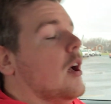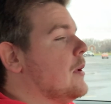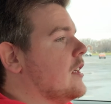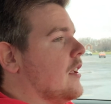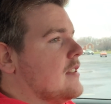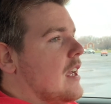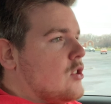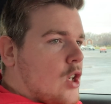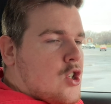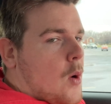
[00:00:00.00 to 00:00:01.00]
Because that's
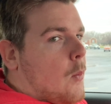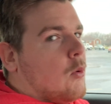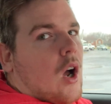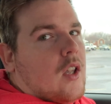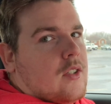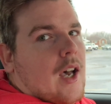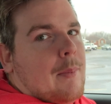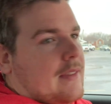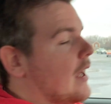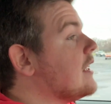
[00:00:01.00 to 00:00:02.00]
such a broad
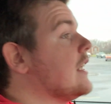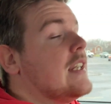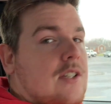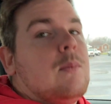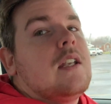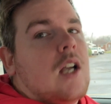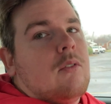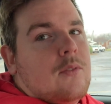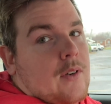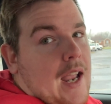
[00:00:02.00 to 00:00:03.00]
topic that needs to be
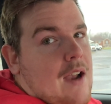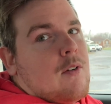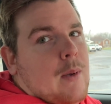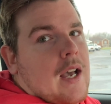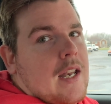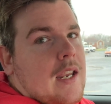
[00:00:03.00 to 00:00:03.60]
covered for everybody.